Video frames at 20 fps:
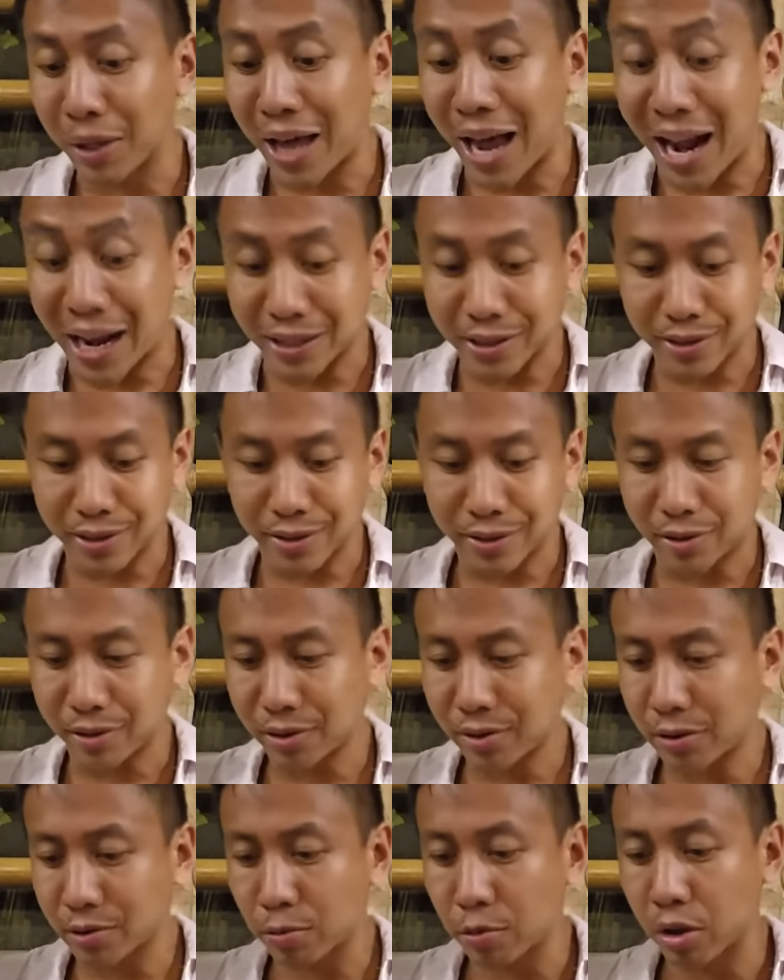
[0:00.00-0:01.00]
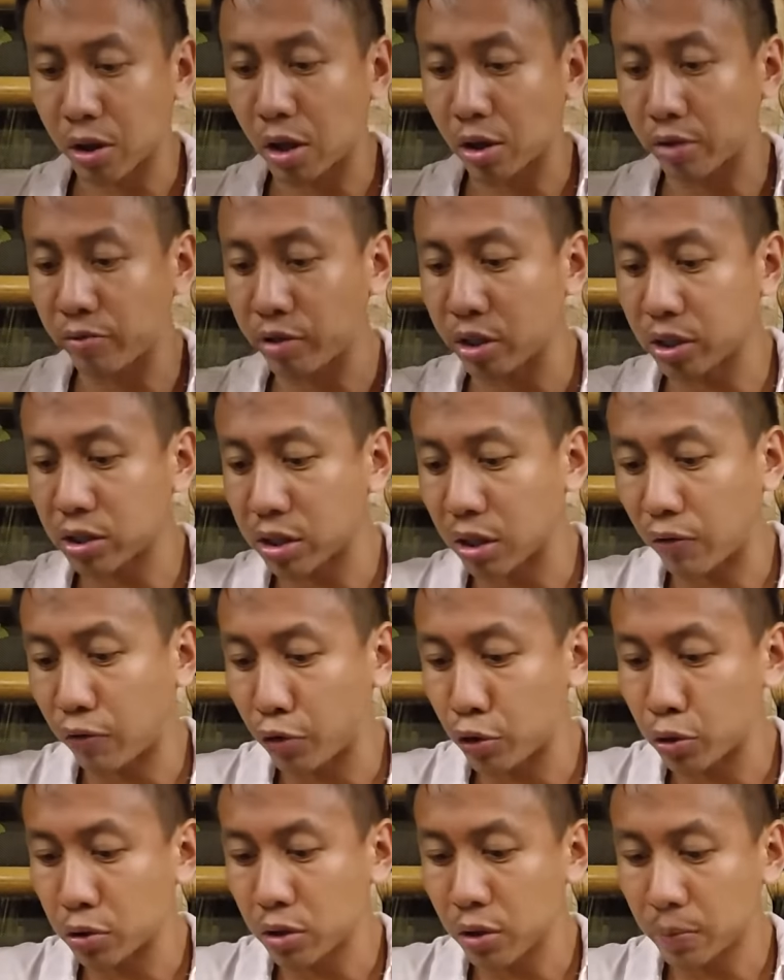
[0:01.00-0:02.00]
blast with all of this
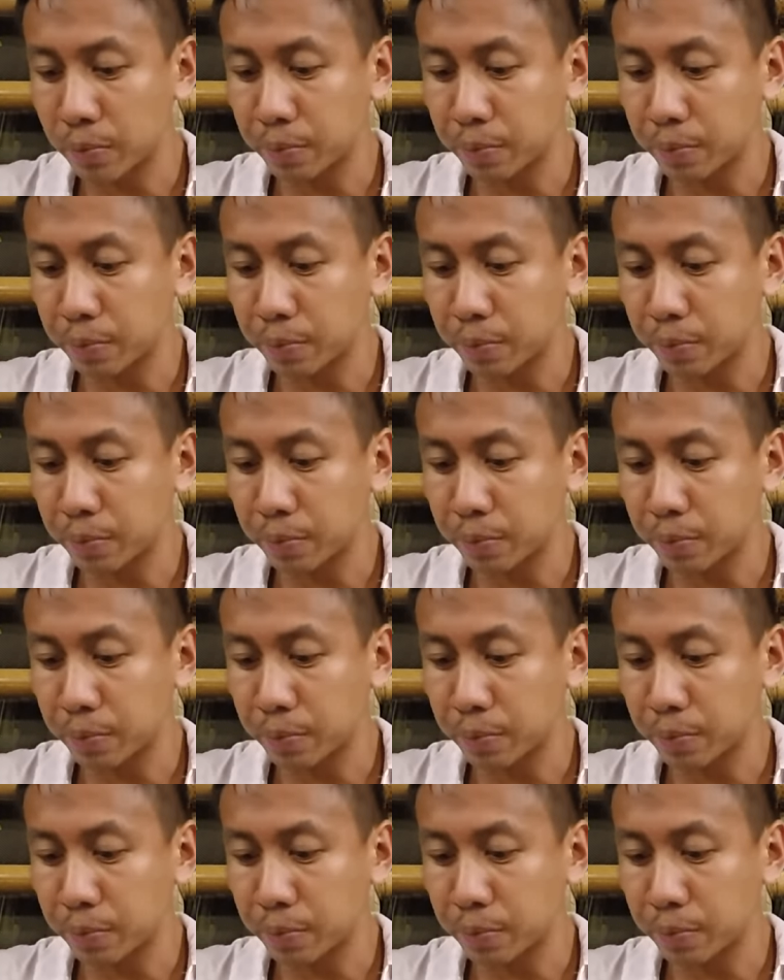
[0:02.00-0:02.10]
seafood.